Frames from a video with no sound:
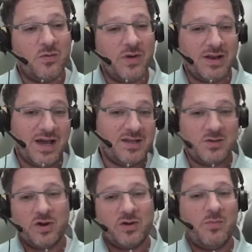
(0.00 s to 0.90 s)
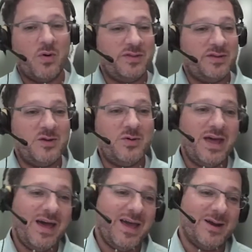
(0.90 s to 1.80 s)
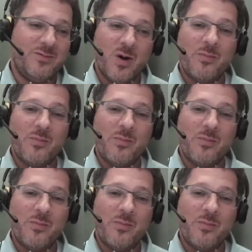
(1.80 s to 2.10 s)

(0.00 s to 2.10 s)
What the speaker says: So we are lucky to work both in the UK, and we